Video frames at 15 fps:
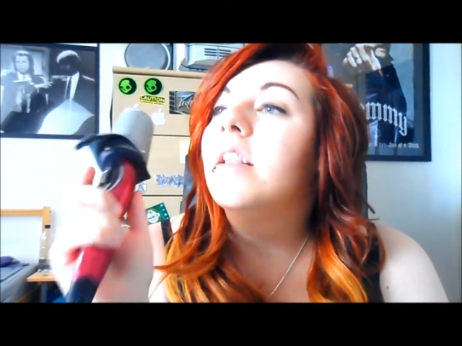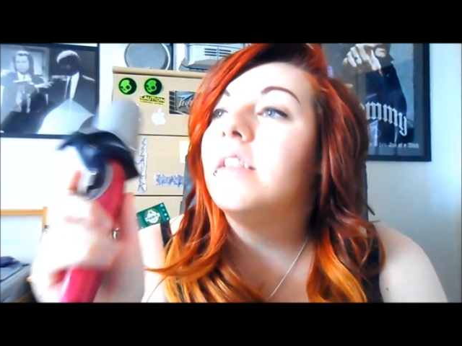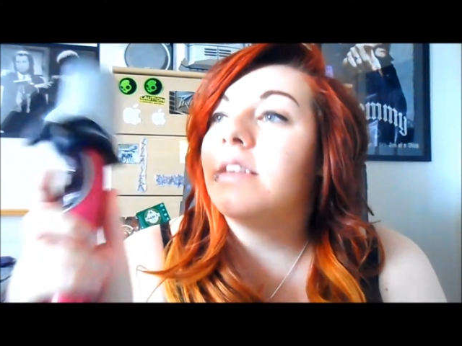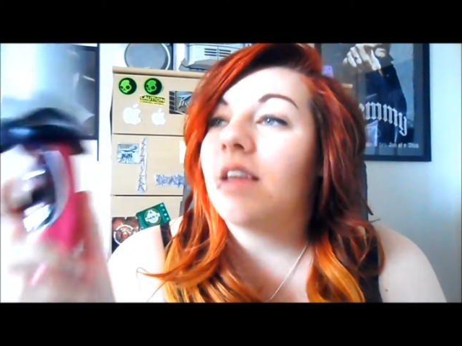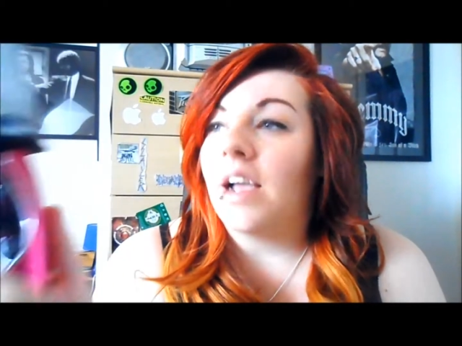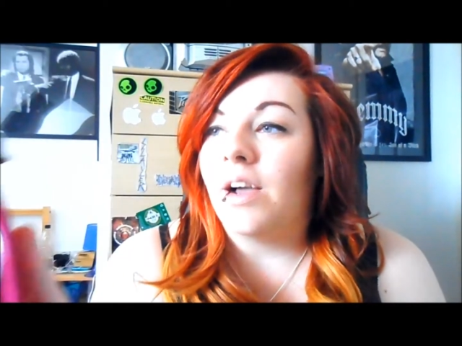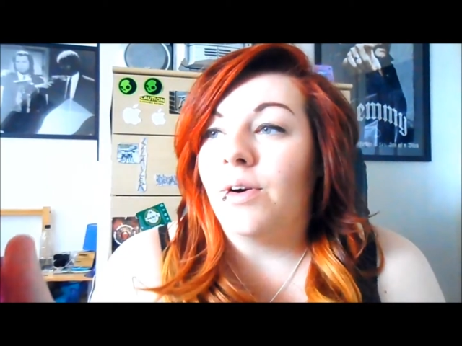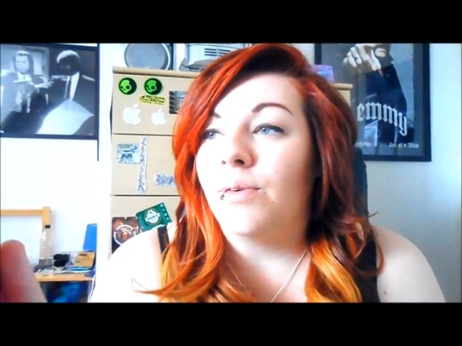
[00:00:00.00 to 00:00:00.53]

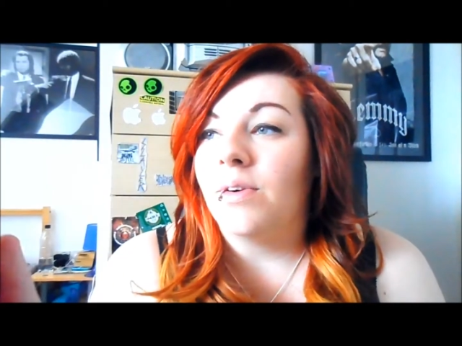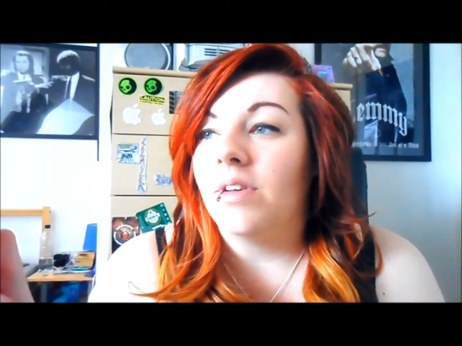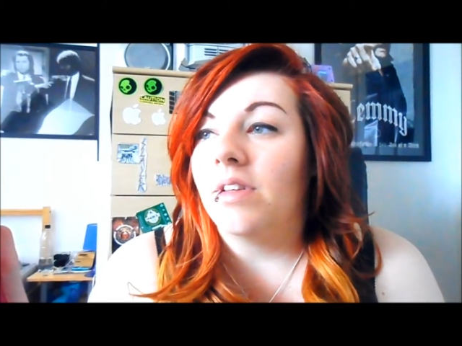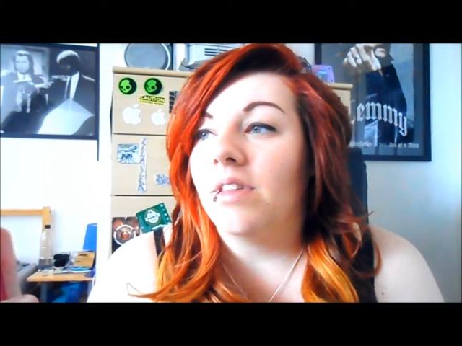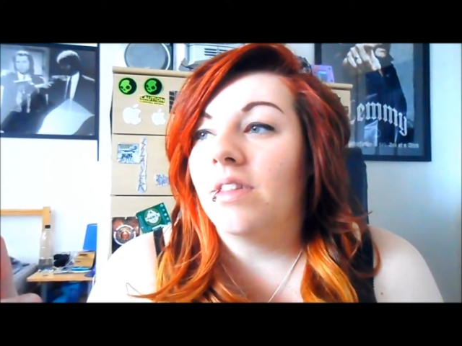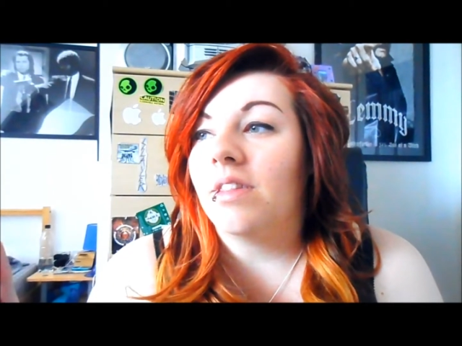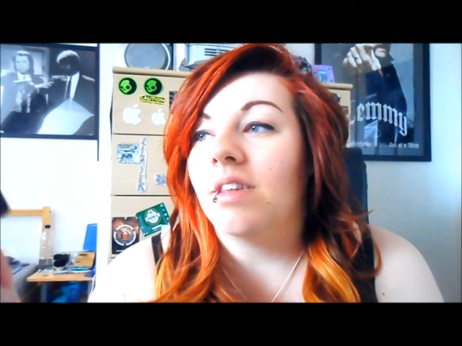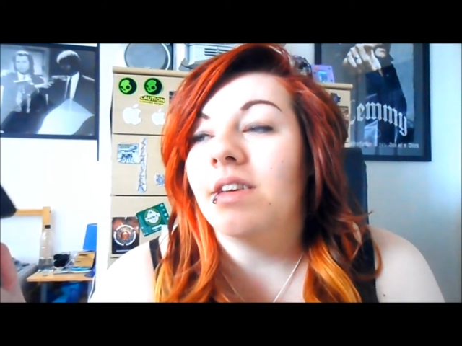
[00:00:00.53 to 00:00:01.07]
Now,
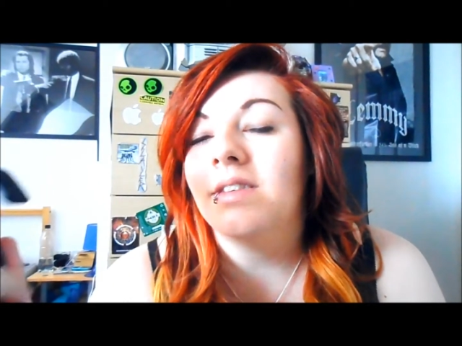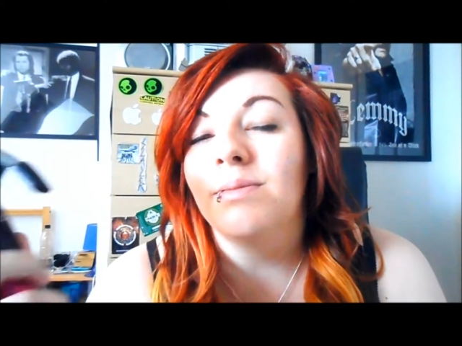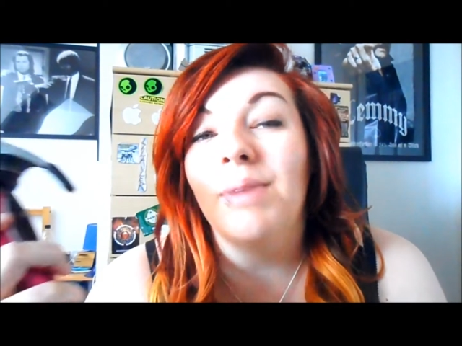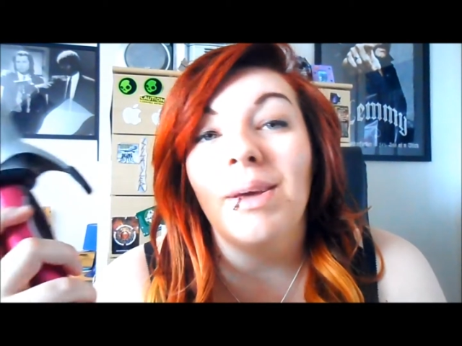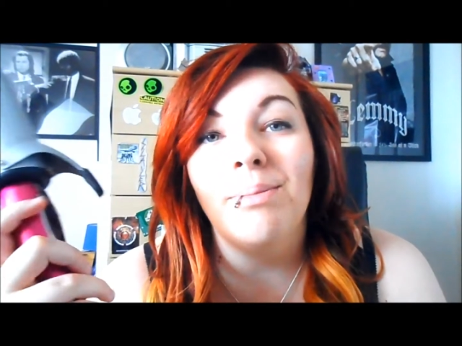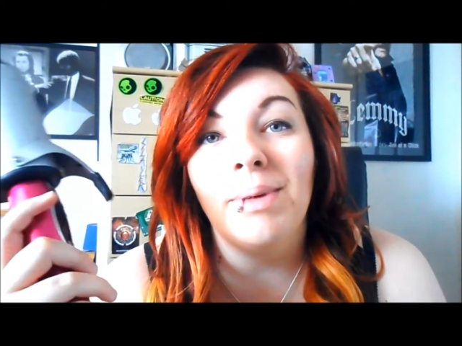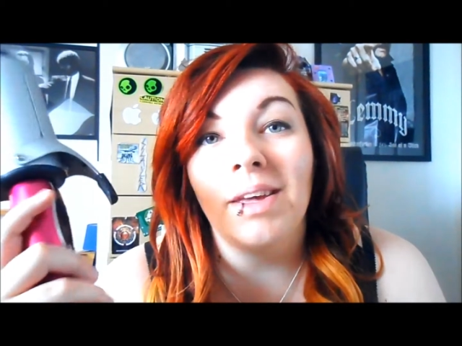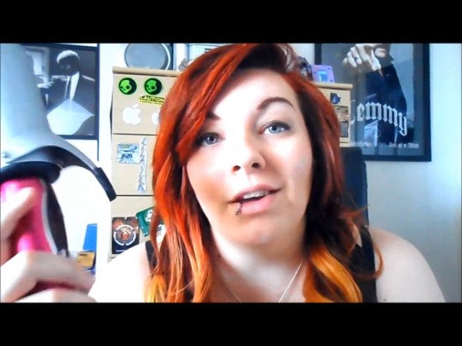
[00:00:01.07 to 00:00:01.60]
this
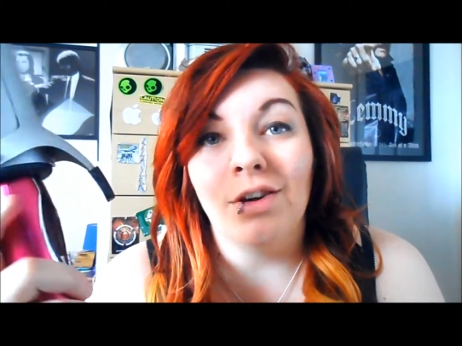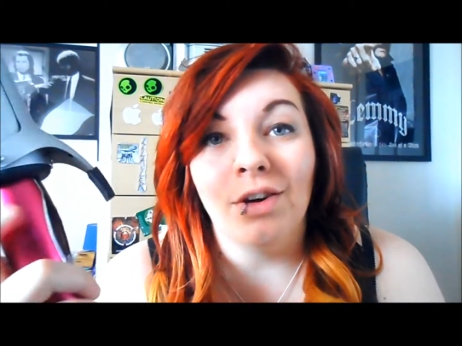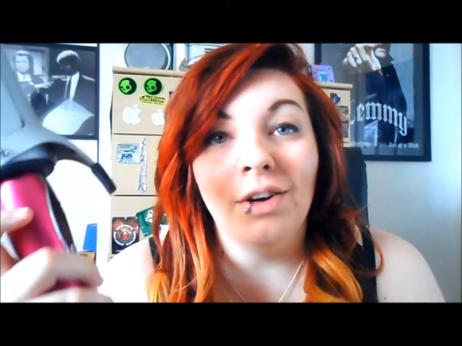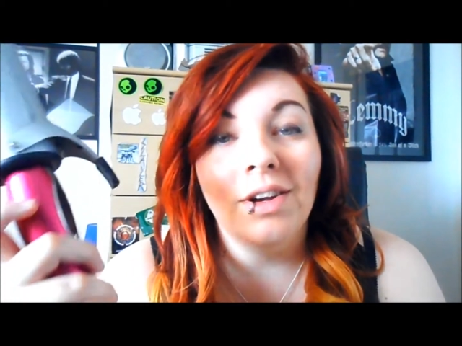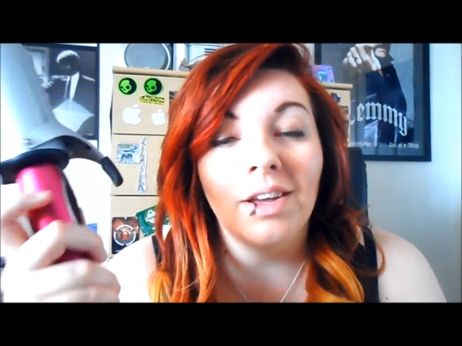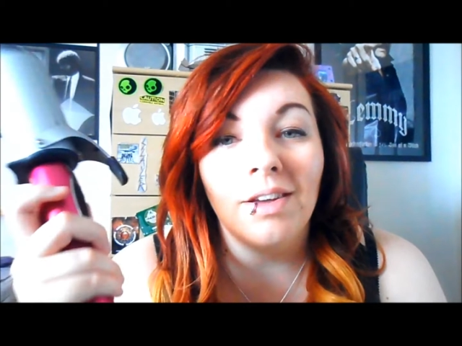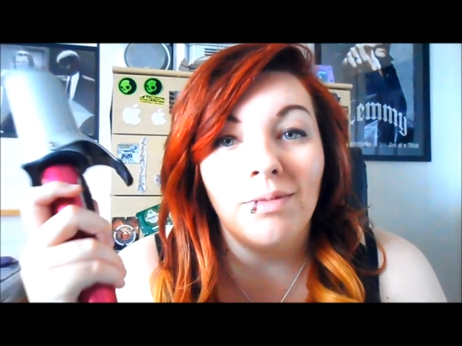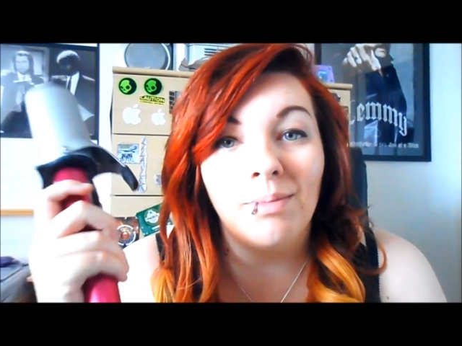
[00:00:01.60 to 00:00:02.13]
might be
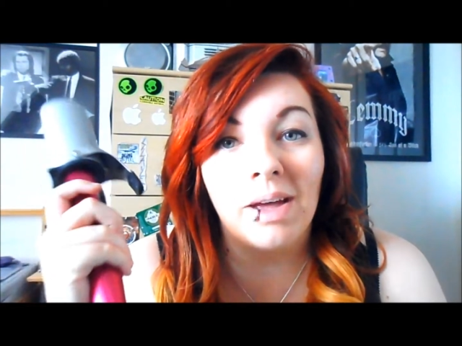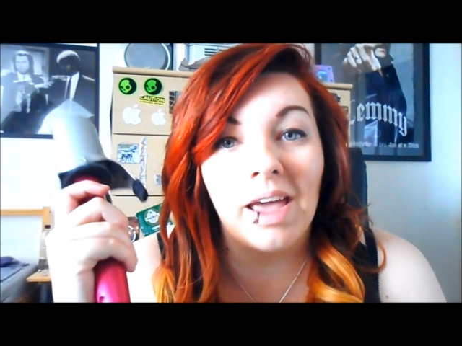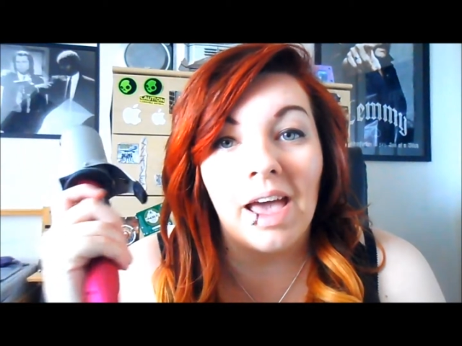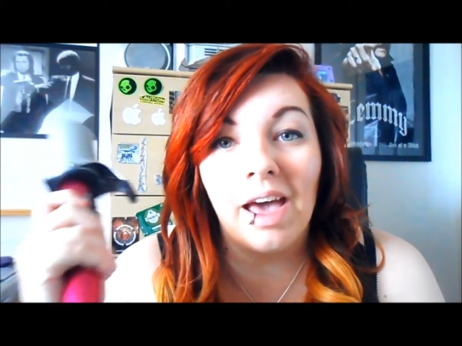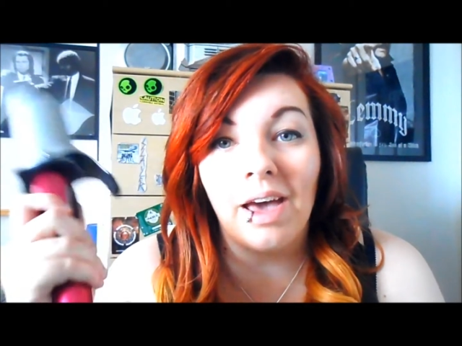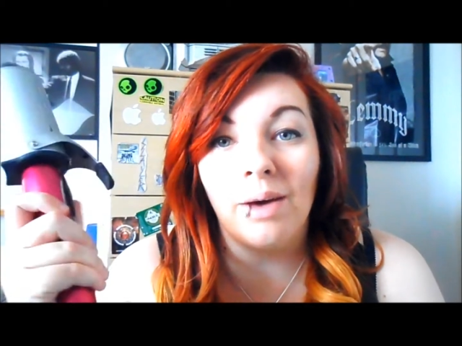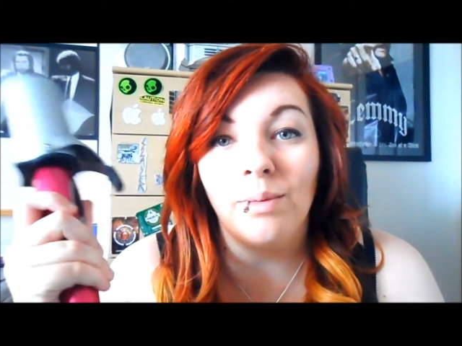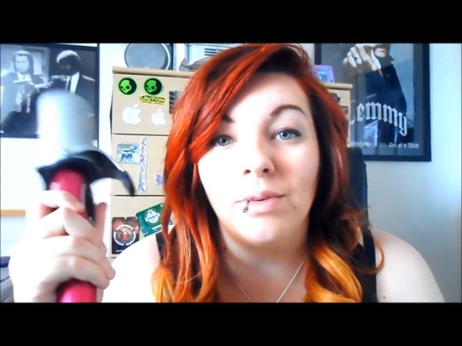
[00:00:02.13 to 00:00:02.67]
good if my
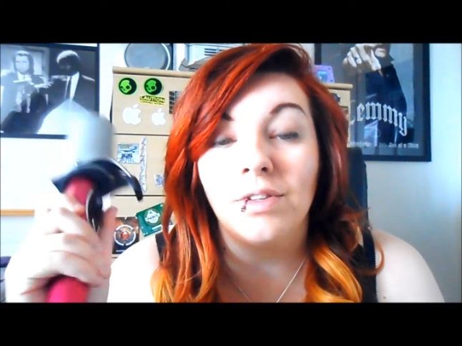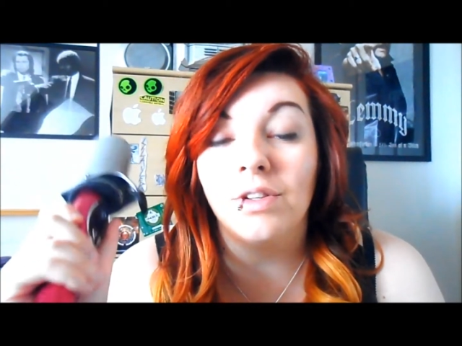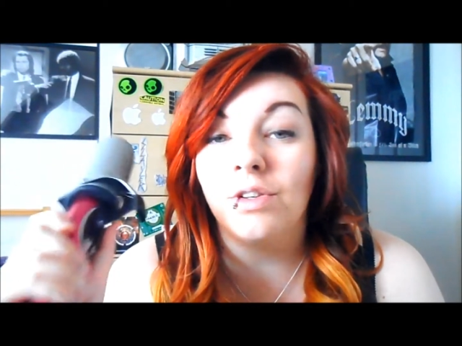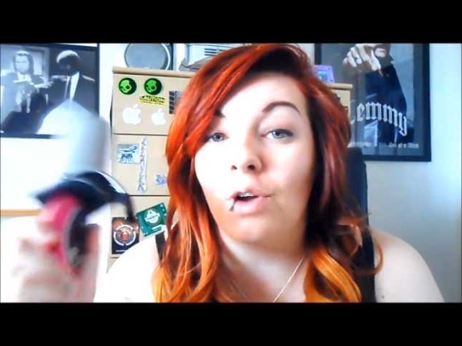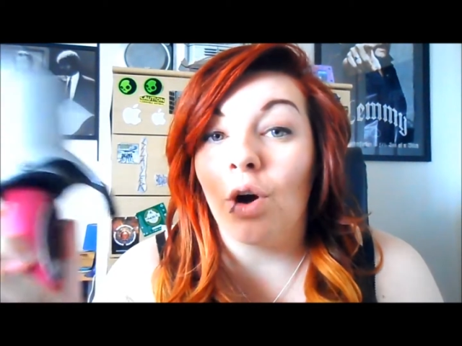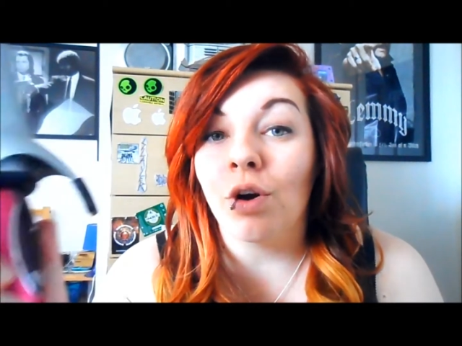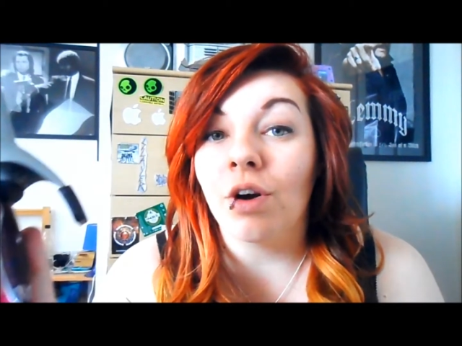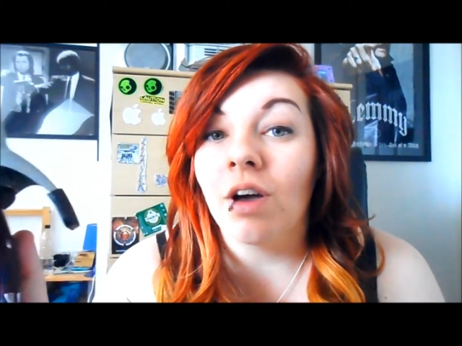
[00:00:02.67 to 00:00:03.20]
hair was
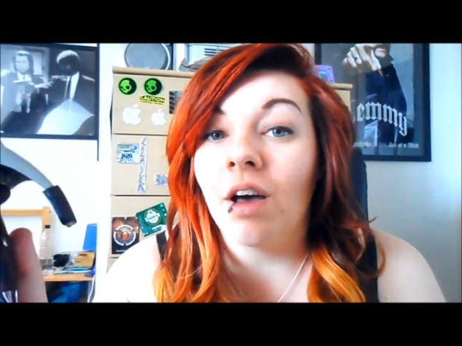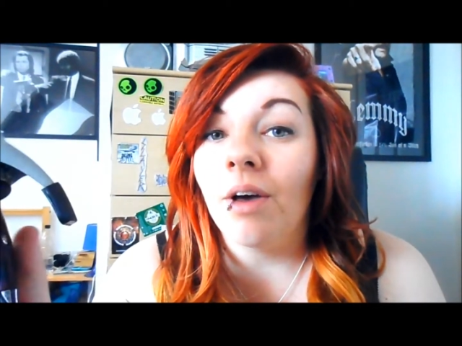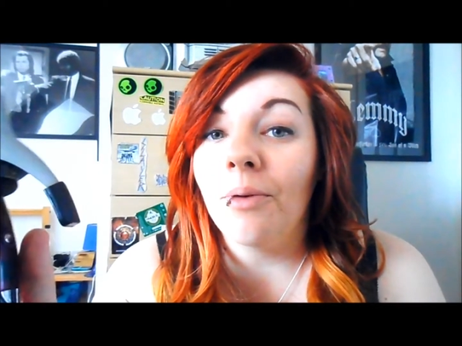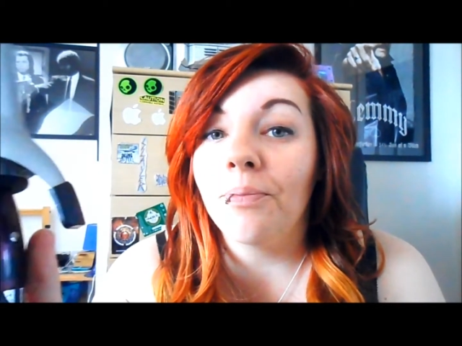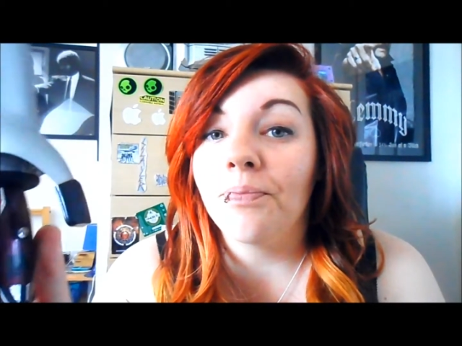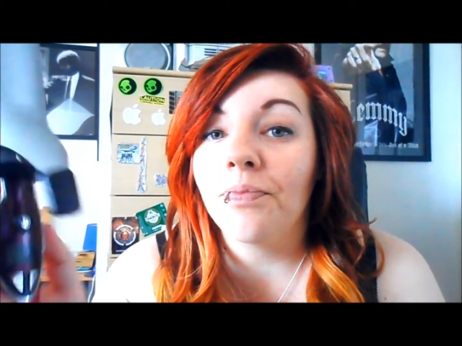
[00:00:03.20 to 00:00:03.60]
longer,